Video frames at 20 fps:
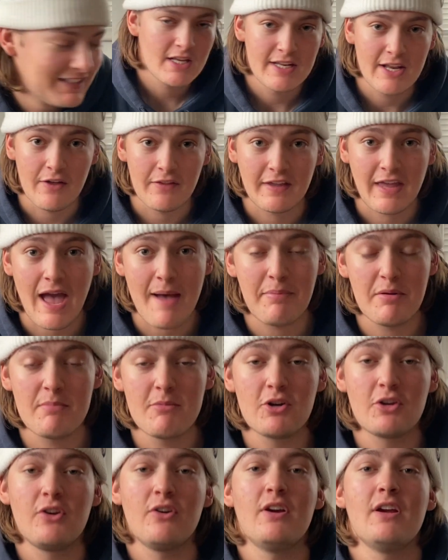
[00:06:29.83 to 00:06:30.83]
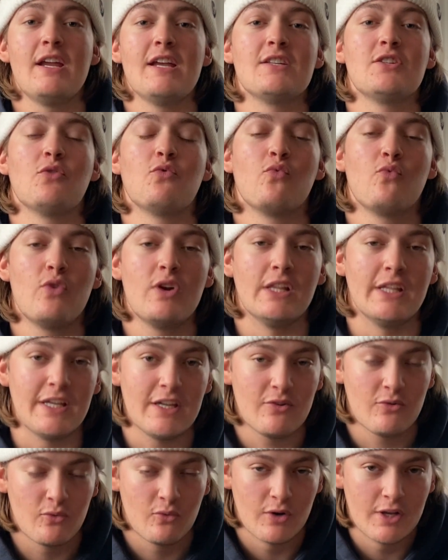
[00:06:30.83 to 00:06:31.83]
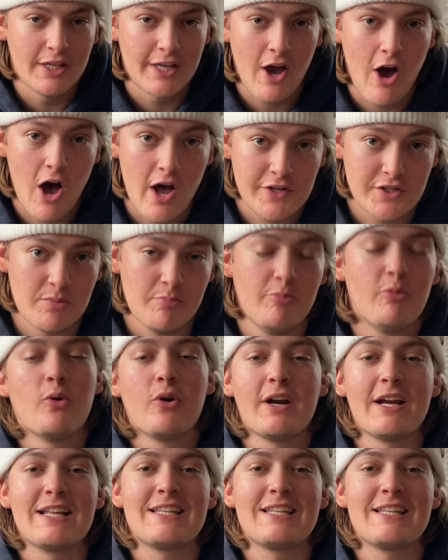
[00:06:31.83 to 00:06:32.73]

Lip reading: Now the Capita Mercury is a really, really awesome board.